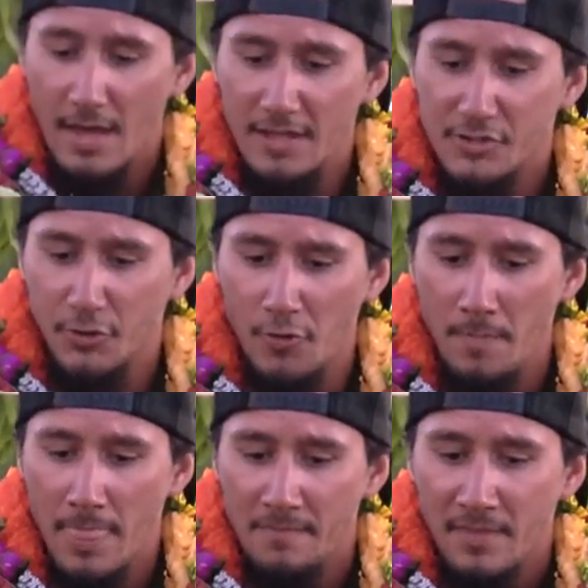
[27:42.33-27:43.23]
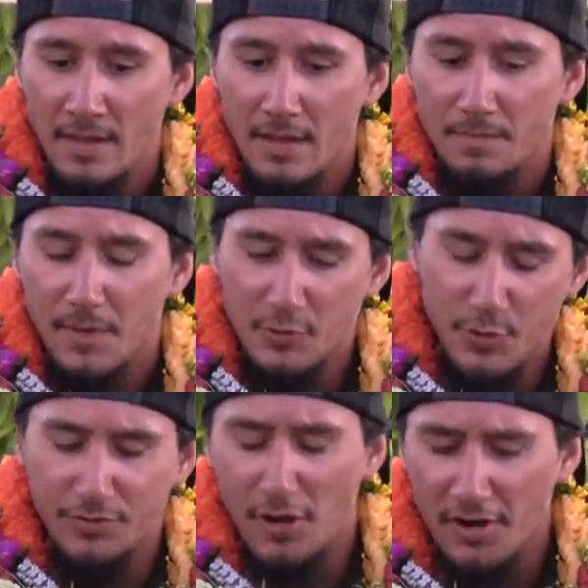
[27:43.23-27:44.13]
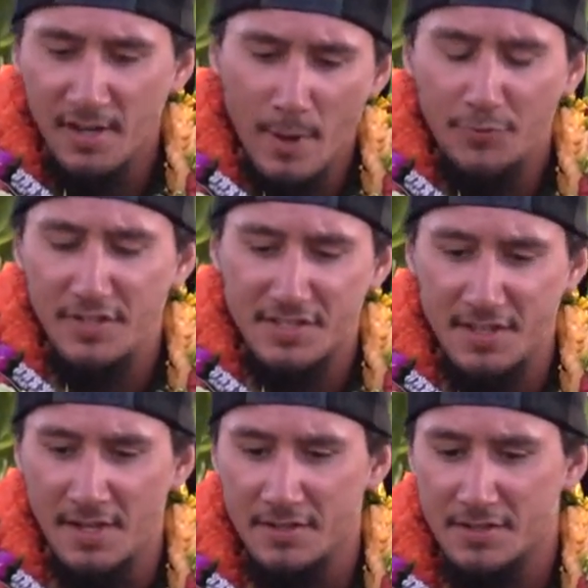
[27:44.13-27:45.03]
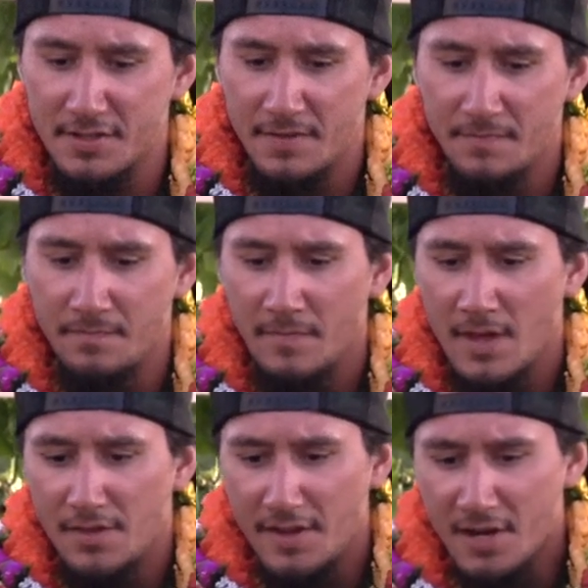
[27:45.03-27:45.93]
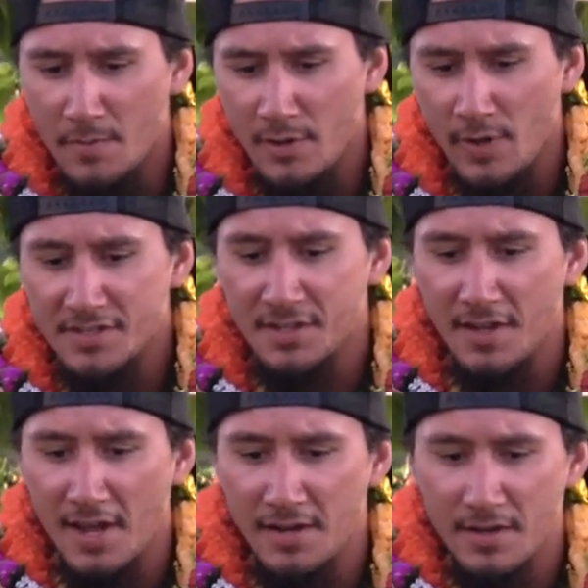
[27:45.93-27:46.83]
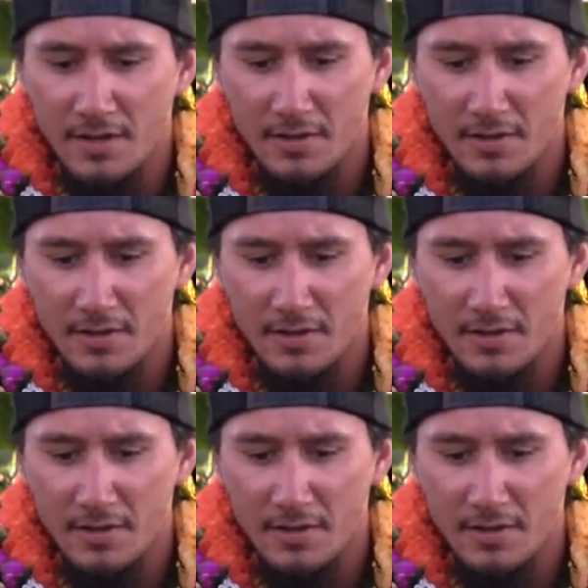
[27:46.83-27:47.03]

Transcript: And so, as we're talking about these things, they come in Wednesday night.